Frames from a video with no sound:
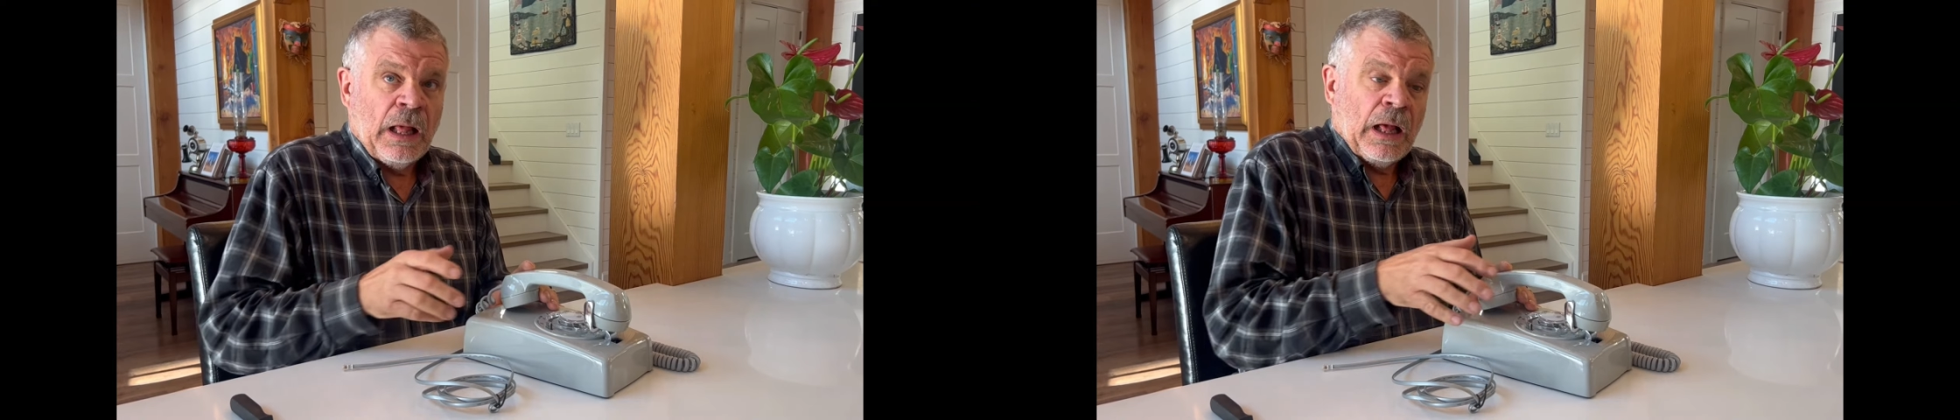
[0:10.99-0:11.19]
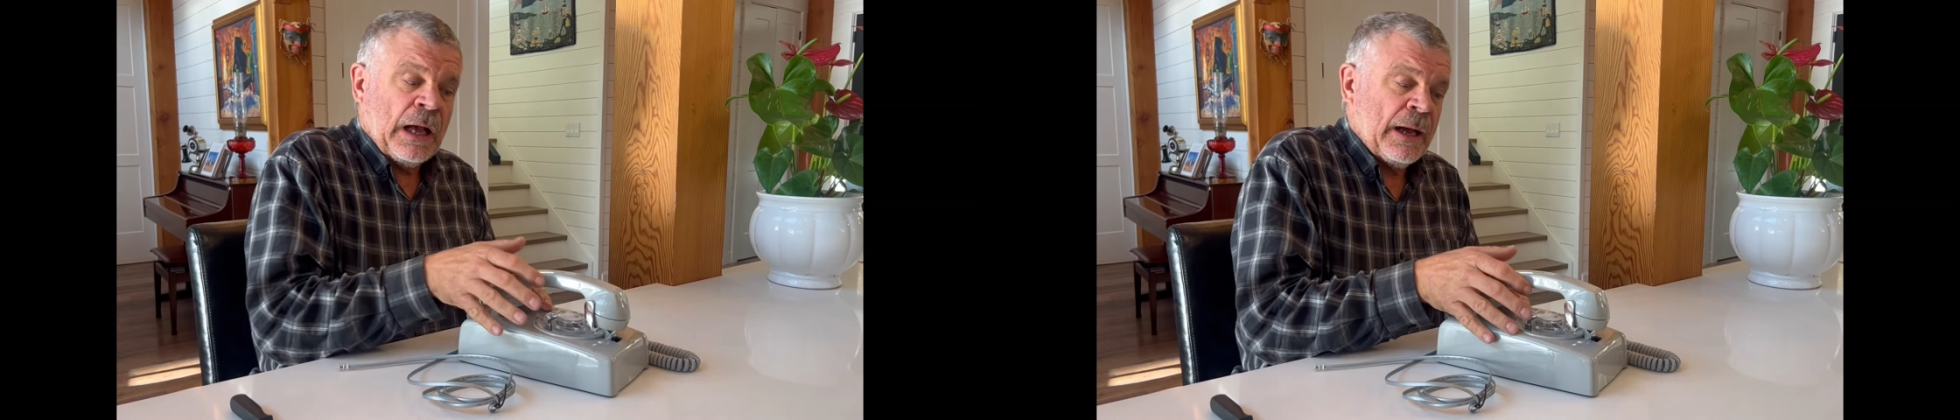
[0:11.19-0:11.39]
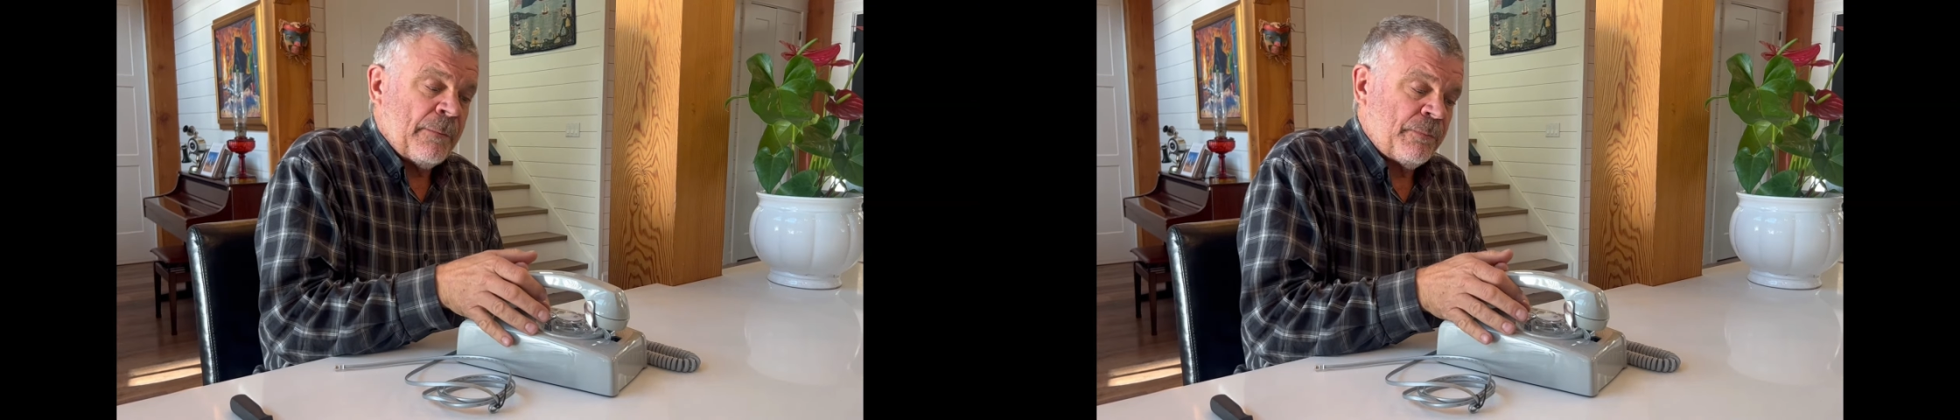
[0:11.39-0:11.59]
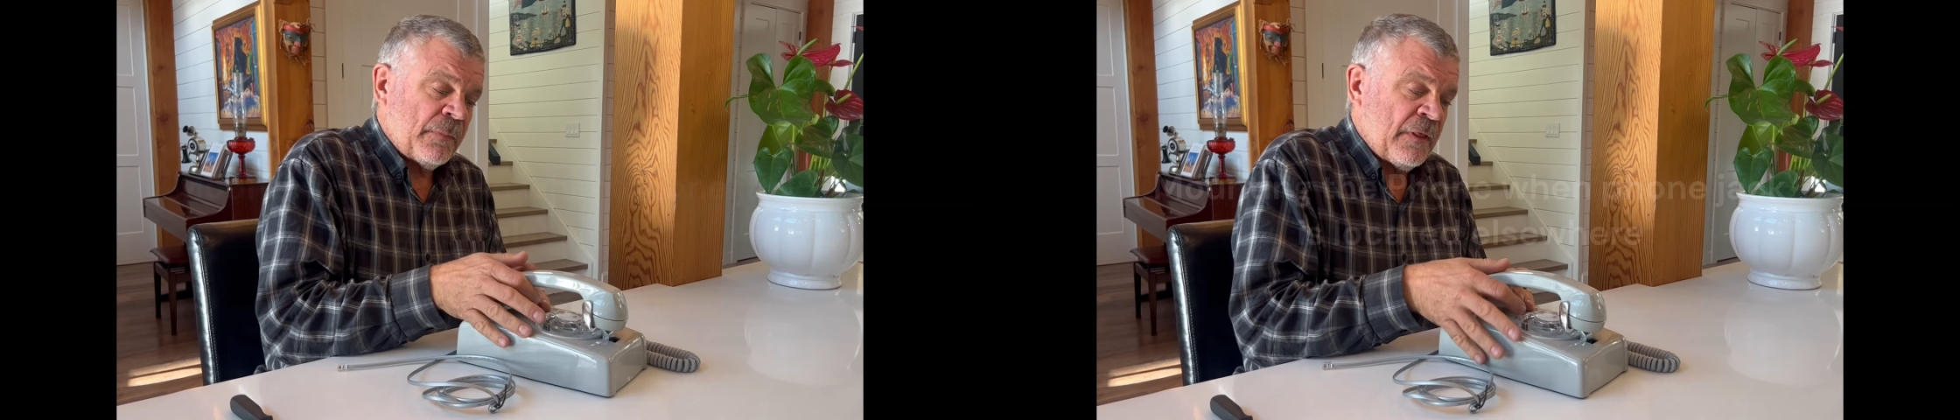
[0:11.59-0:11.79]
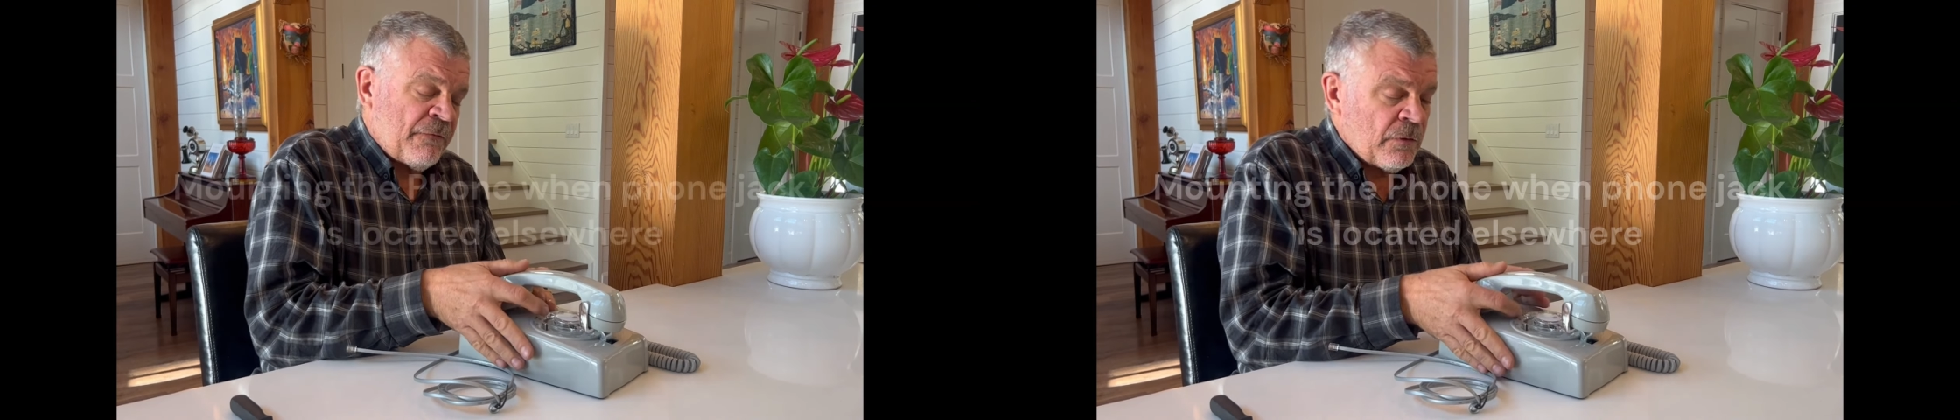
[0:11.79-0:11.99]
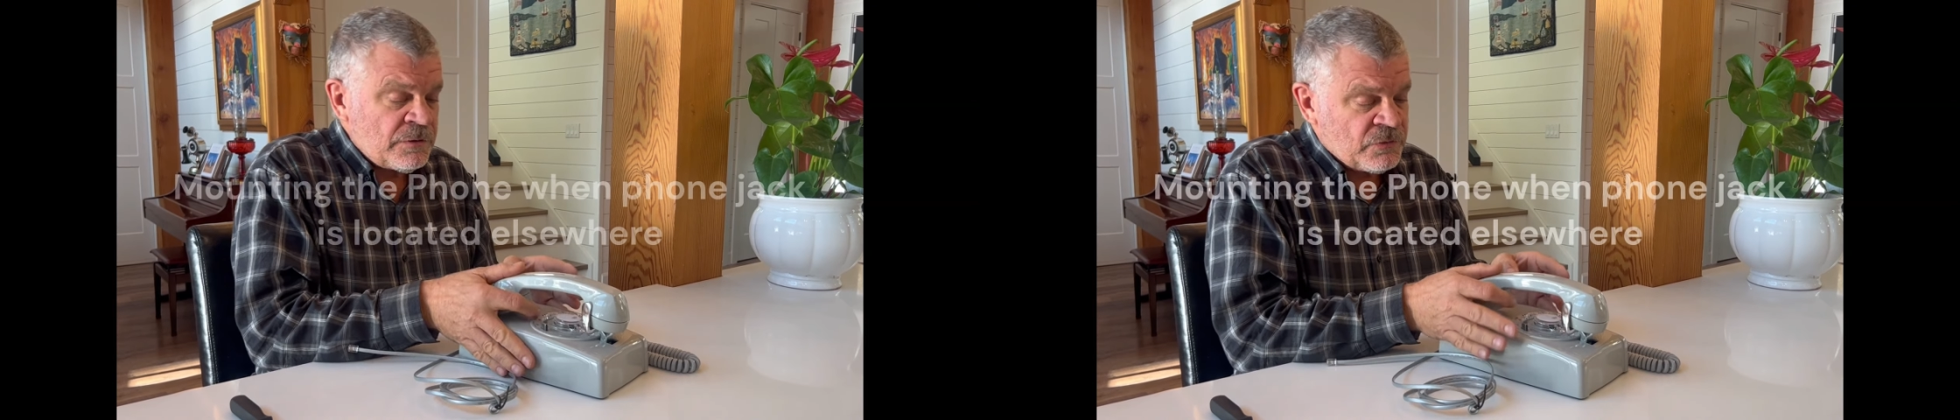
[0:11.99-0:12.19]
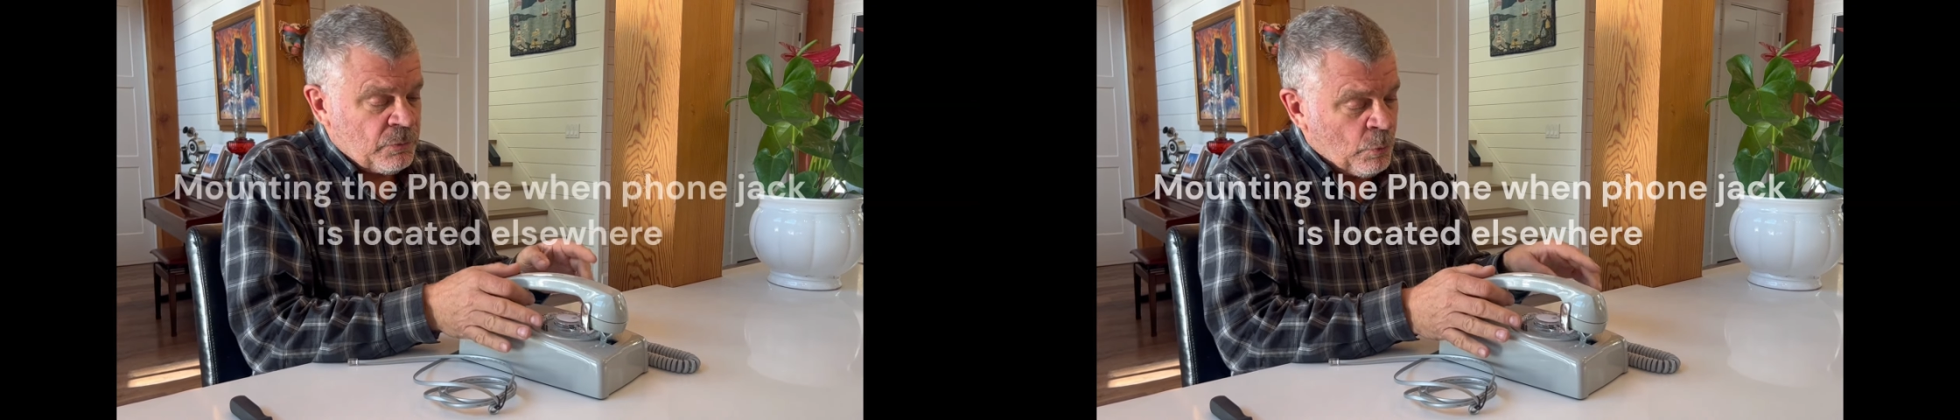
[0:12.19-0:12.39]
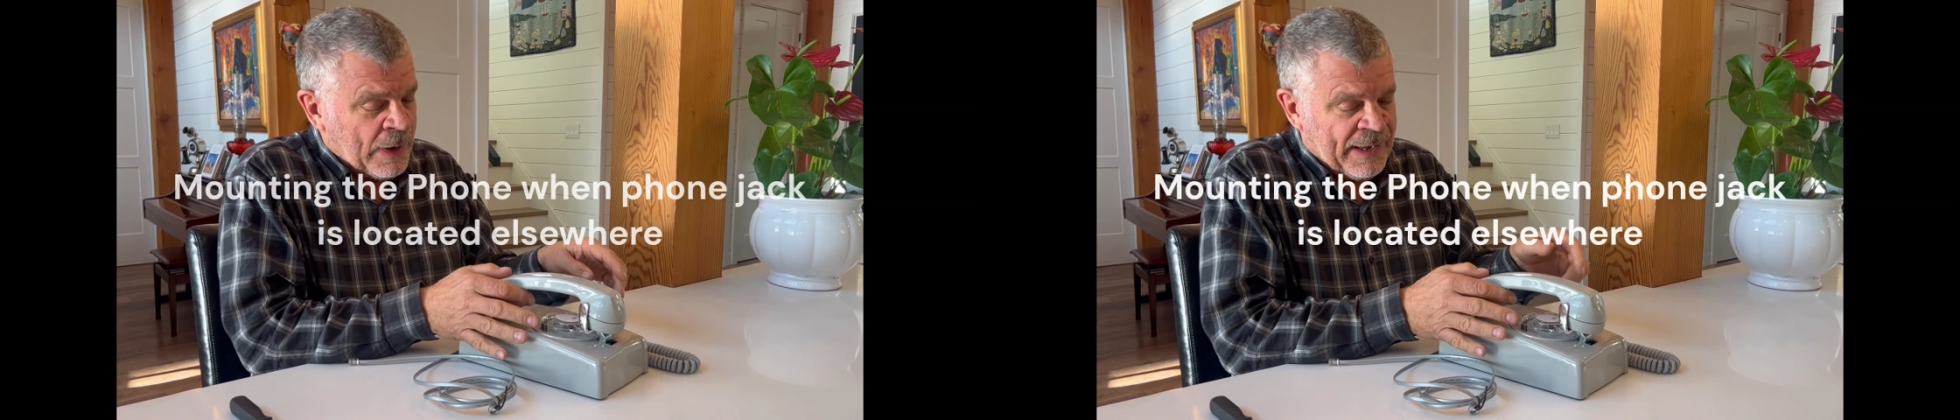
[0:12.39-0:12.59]
The
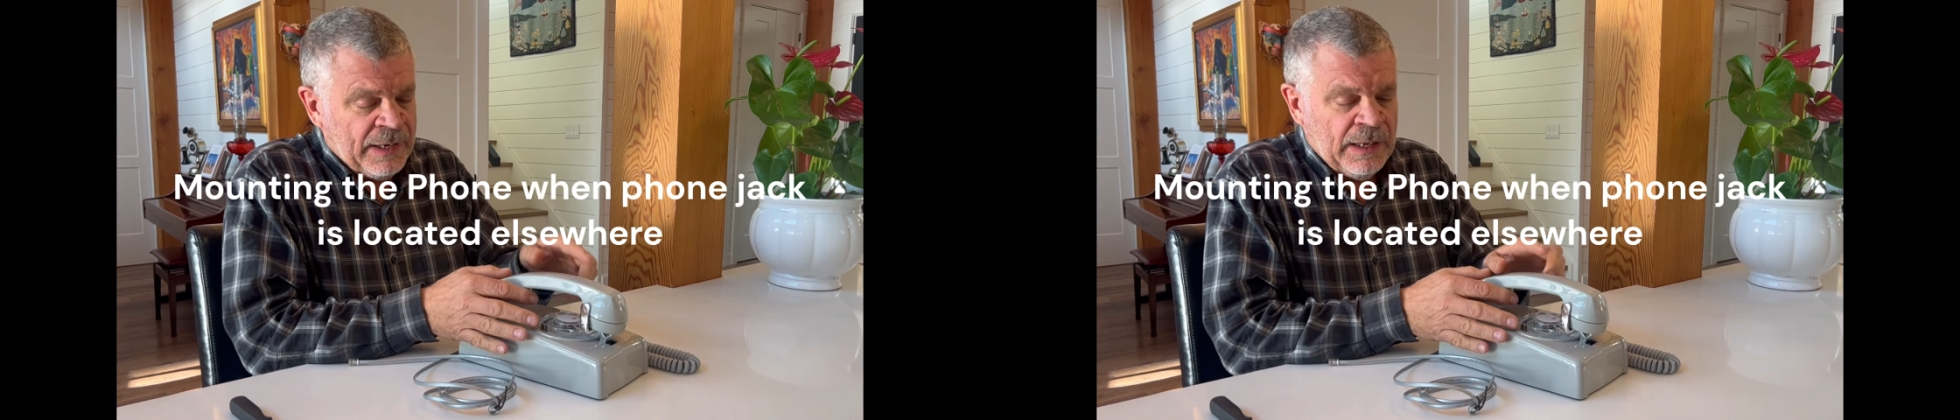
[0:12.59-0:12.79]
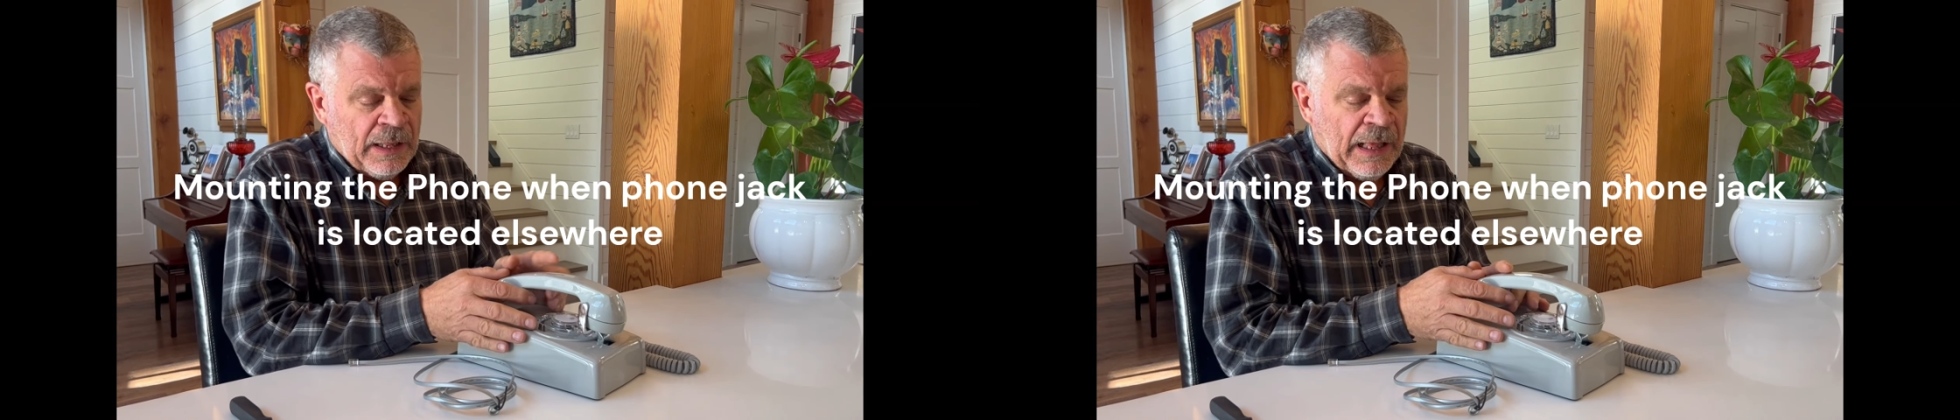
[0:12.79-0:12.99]
first way